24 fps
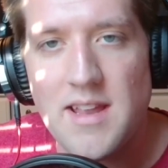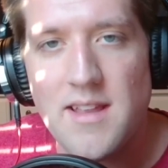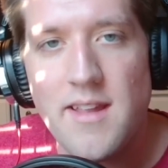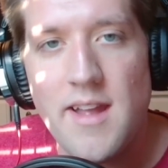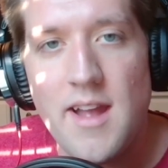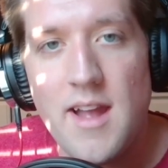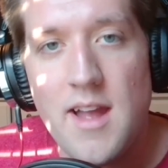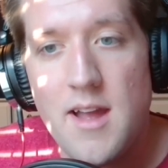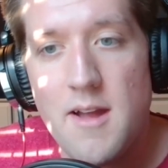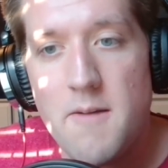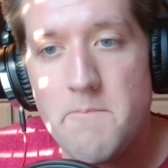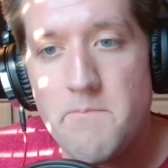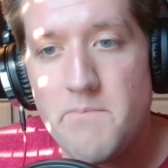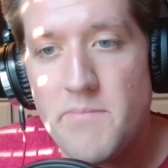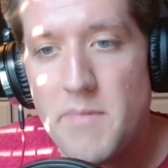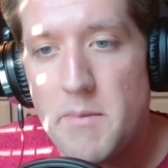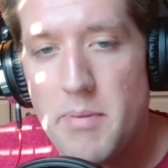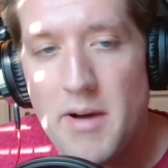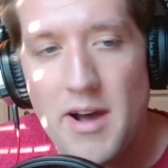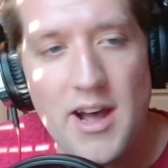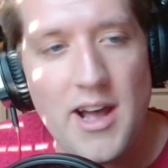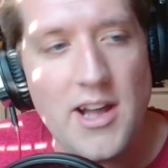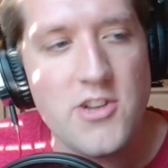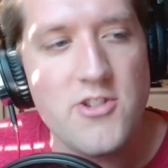And the
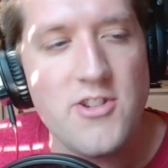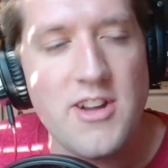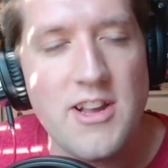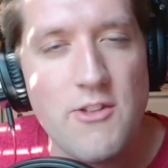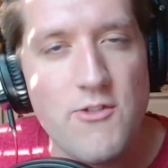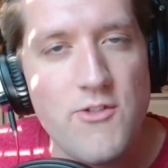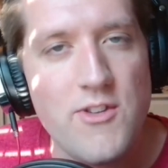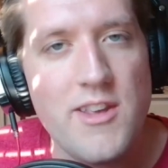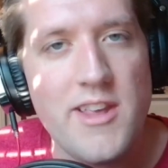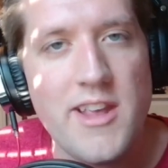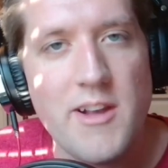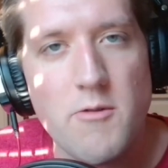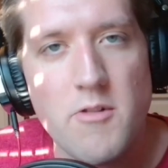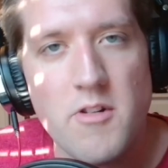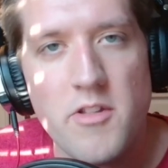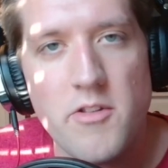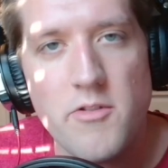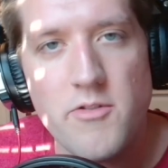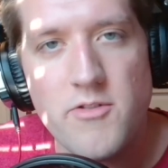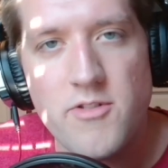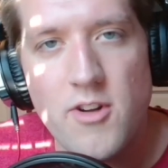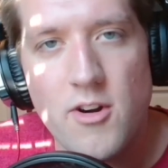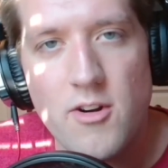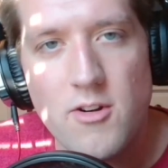Padres feel like one of
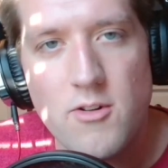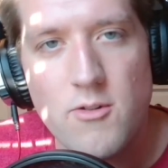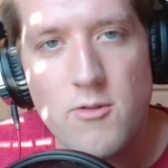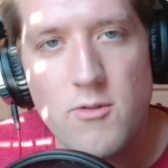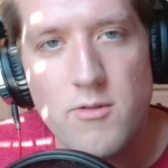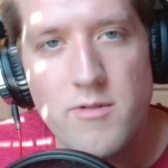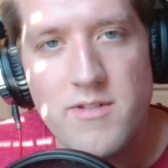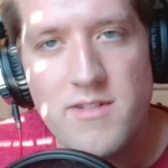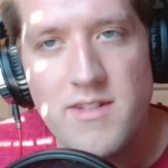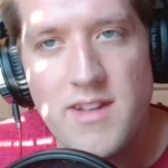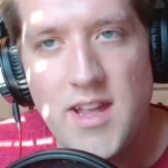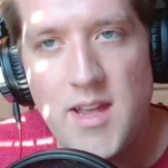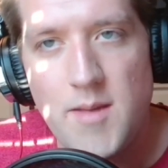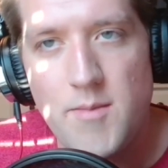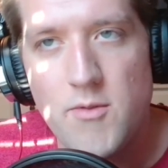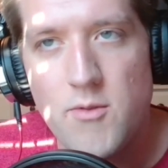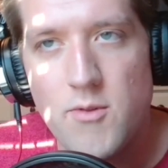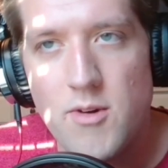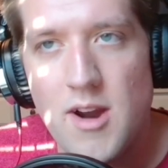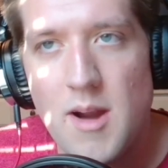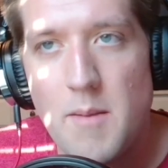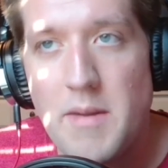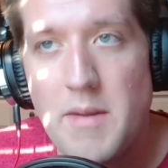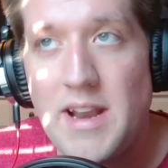those dark horse teams
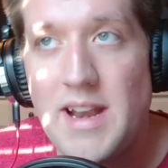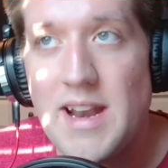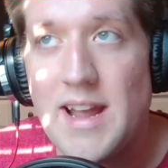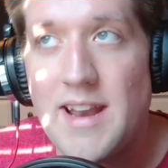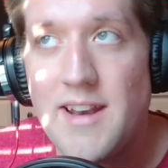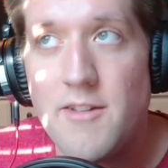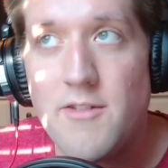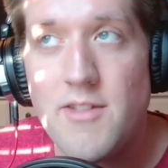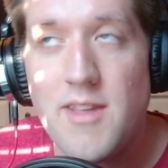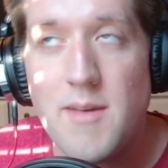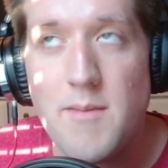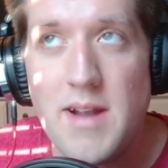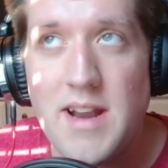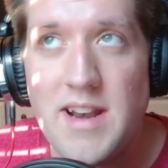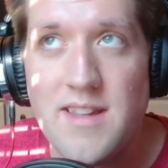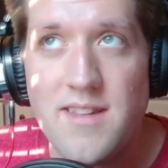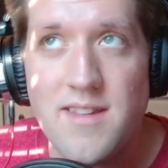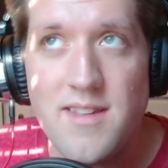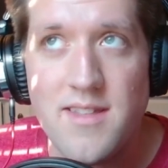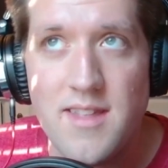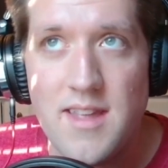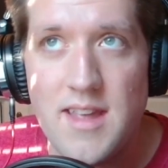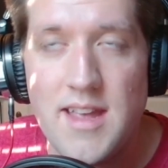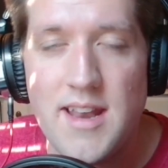where, I mean, I know they made it
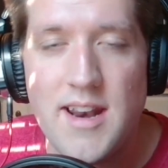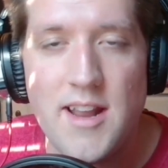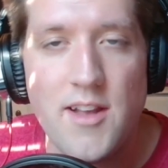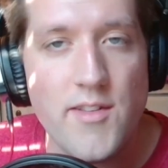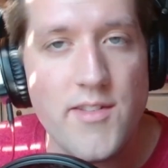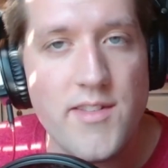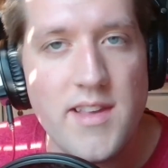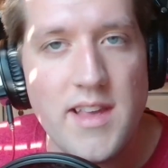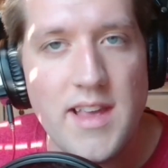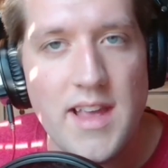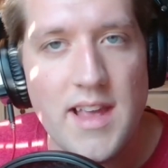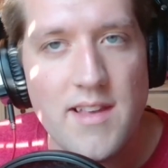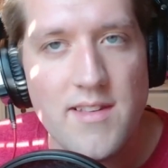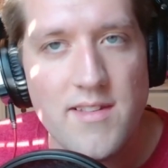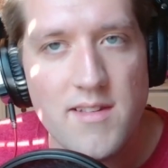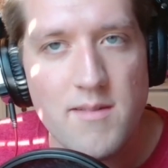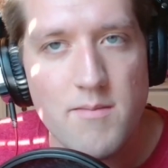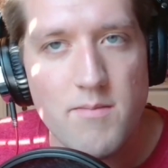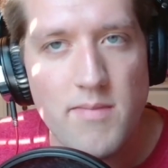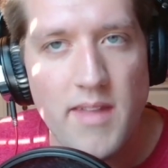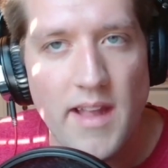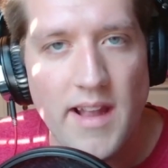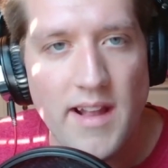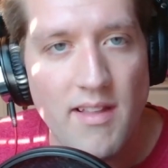to the NLCS
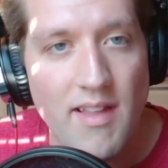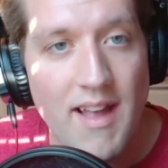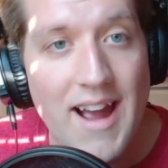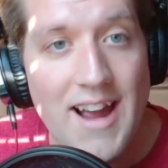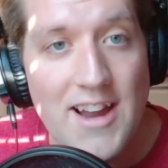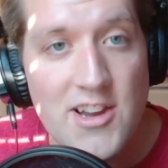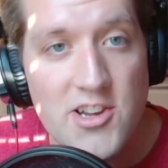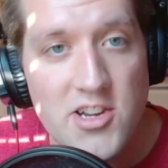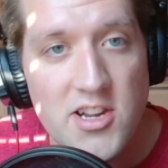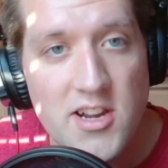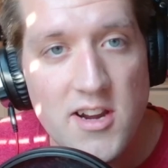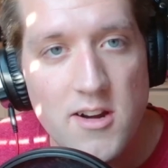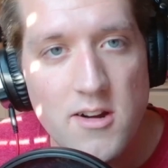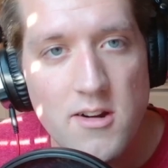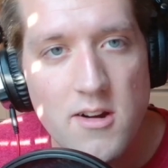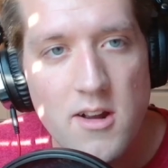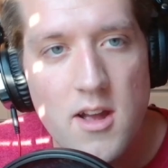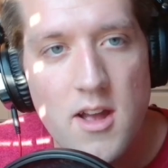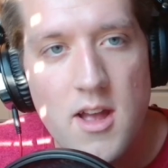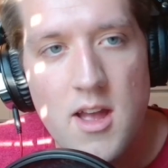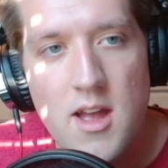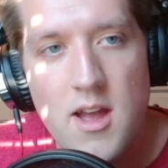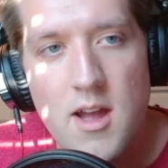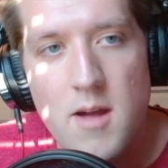like last year,
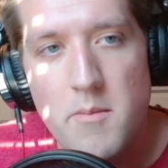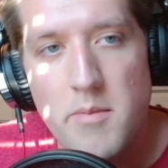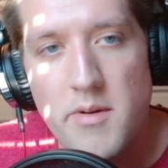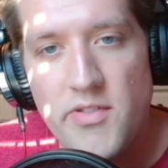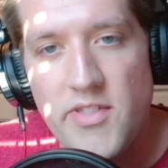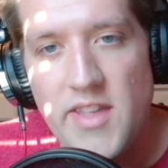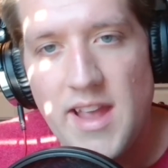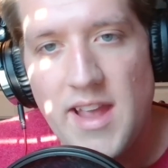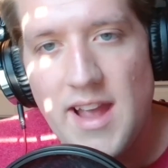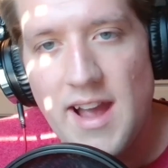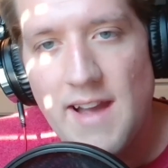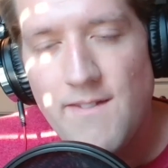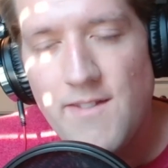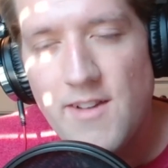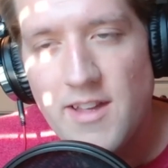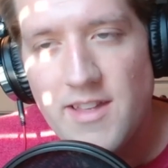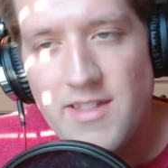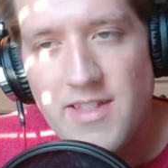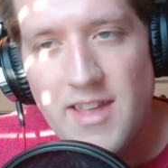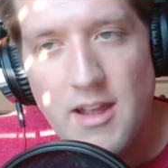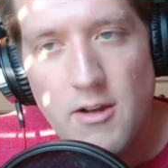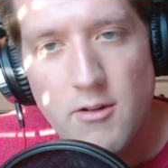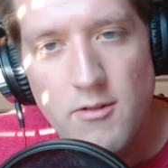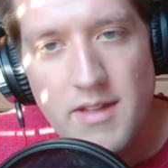but I feel
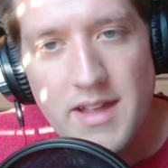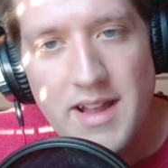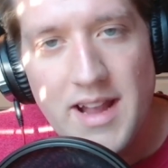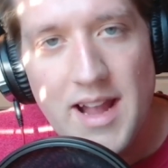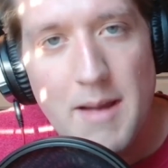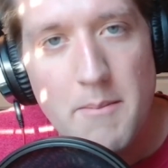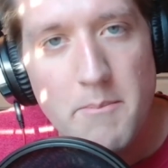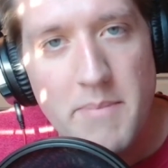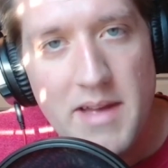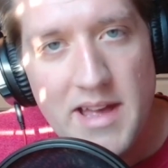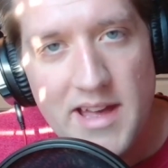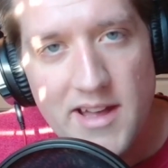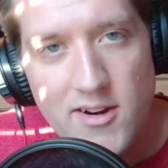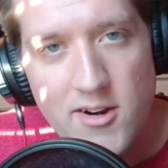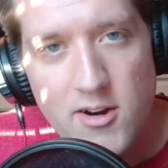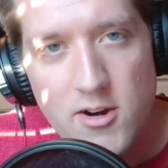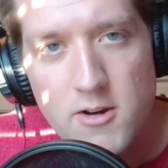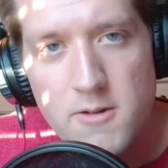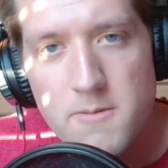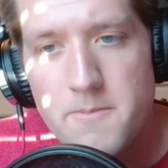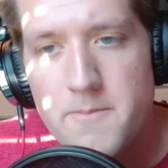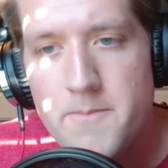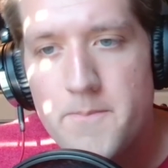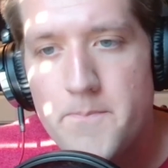like they only got
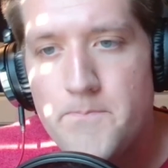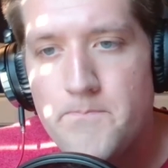better.